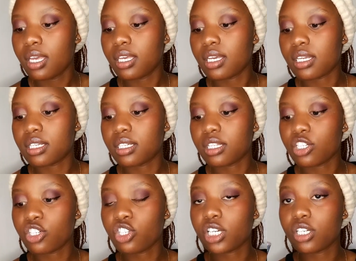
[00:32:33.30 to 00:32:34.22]
is in the
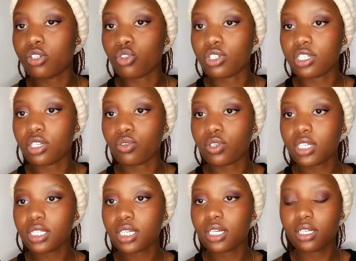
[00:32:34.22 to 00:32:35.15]
shade Rosy
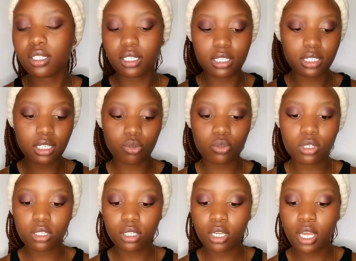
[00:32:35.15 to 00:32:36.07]
Risk. It's a nude.